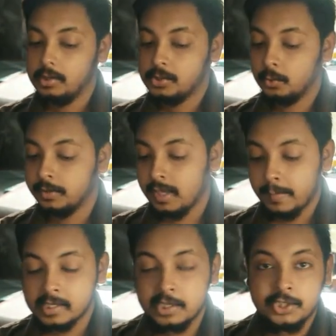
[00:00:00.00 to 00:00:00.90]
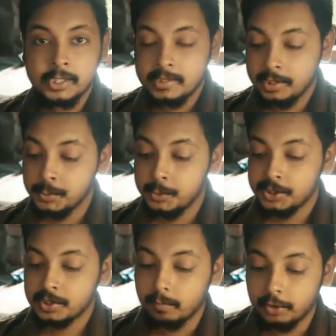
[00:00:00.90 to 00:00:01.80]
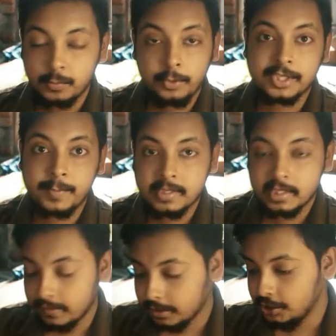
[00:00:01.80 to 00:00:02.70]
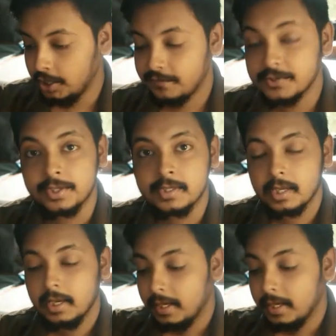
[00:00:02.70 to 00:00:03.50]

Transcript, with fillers: So the MSI GL series, which is much more expensive than the GF series,